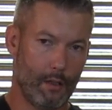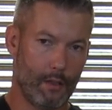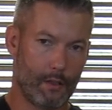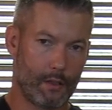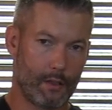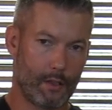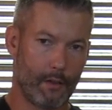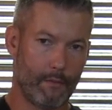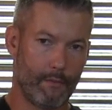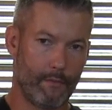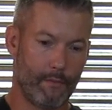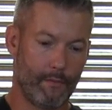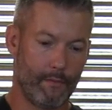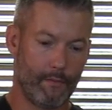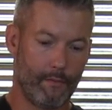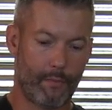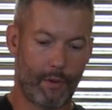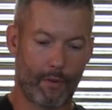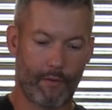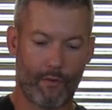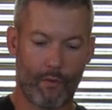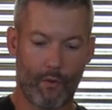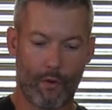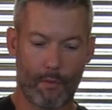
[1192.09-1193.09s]
some
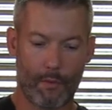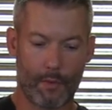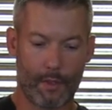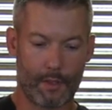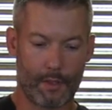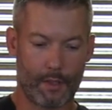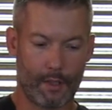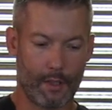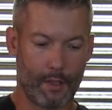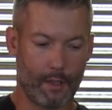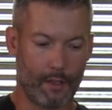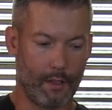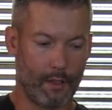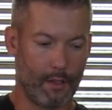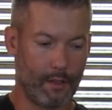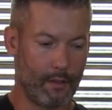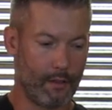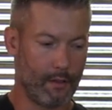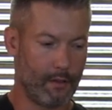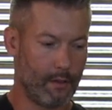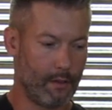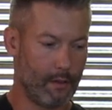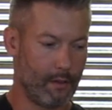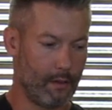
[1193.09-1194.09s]
performance in
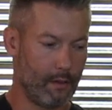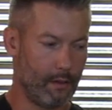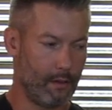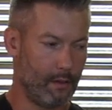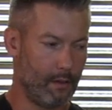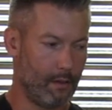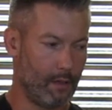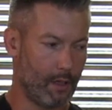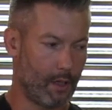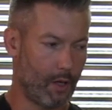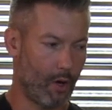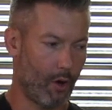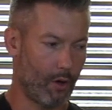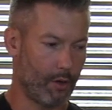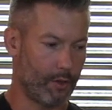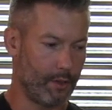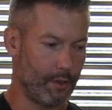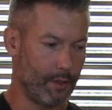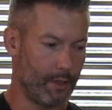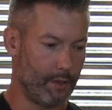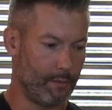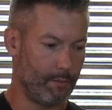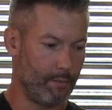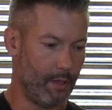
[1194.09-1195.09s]
the
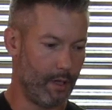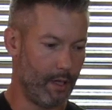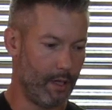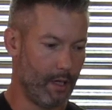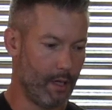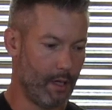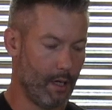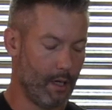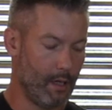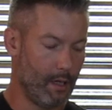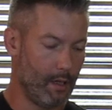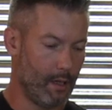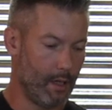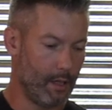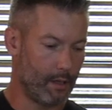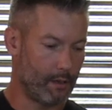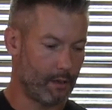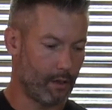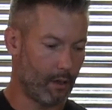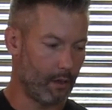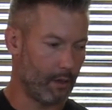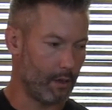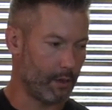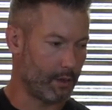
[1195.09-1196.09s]
cartridge, but
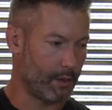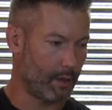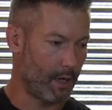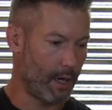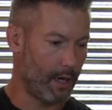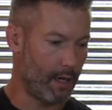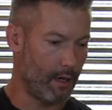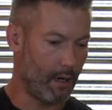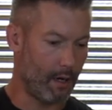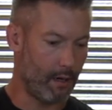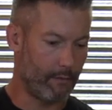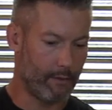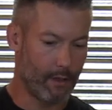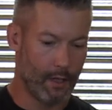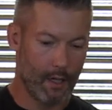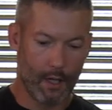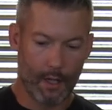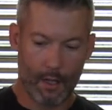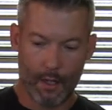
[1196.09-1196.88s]
it's all a trade-off.